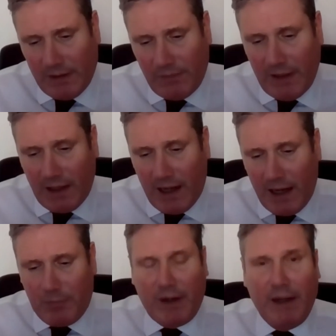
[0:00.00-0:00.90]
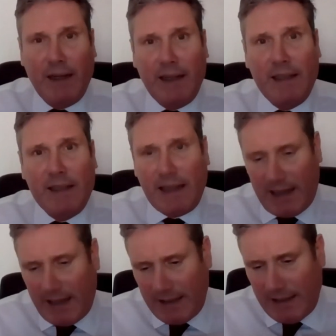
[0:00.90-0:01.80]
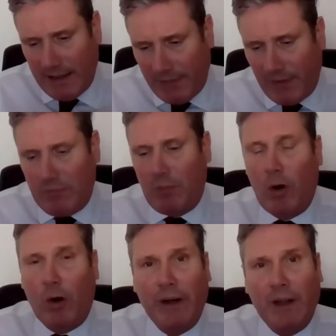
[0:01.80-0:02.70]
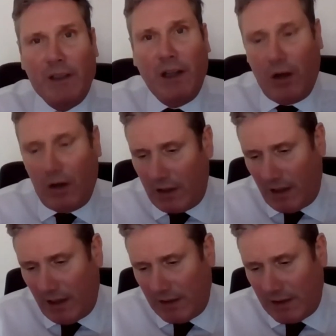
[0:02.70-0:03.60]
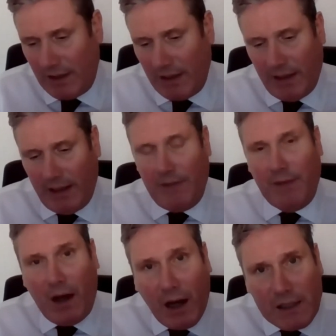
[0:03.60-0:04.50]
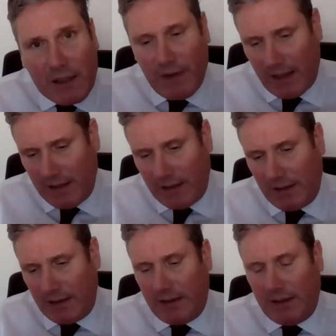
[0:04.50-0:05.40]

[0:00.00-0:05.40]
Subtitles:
The Wiener Library is a living memorial to the Holocaust in the heart of London,